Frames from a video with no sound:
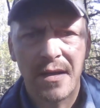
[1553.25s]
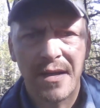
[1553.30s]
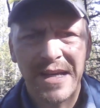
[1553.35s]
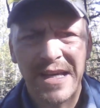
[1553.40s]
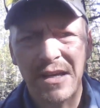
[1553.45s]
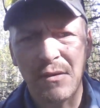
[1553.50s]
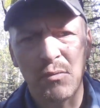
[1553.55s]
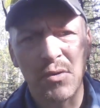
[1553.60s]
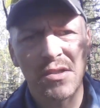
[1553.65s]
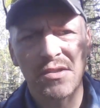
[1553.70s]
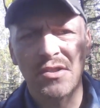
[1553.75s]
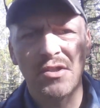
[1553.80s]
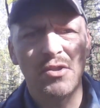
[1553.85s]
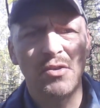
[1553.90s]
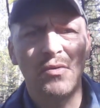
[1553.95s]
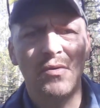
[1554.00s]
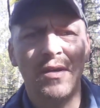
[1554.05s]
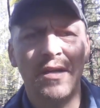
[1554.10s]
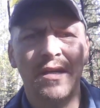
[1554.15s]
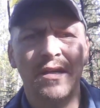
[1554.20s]
He wasn't
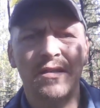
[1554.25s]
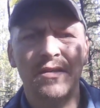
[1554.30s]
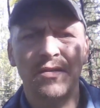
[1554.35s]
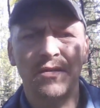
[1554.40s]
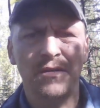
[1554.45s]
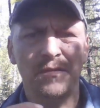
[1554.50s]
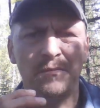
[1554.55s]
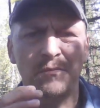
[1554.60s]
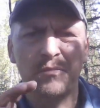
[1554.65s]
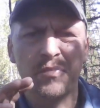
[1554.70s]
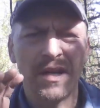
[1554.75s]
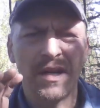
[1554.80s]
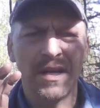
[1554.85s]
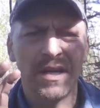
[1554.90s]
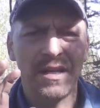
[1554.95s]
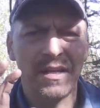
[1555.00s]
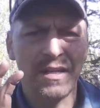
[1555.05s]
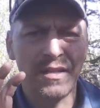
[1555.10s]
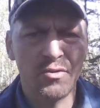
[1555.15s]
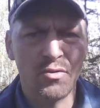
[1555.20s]
doing it to bring
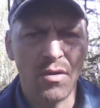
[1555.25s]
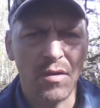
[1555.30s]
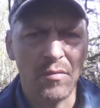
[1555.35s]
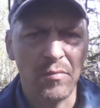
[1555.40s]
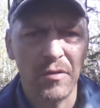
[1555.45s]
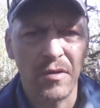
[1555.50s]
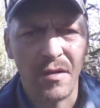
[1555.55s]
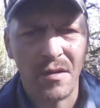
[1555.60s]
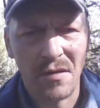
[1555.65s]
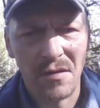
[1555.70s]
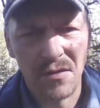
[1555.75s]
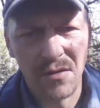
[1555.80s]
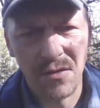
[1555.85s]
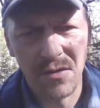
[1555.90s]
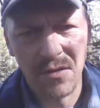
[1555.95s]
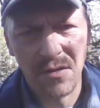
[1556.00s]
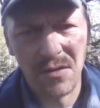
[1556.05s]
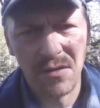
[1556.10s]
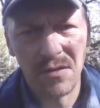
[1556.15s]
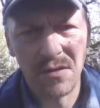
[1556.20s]
any trouble on
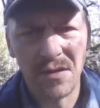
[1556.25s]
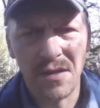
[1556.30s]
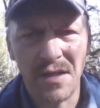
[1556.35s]
her.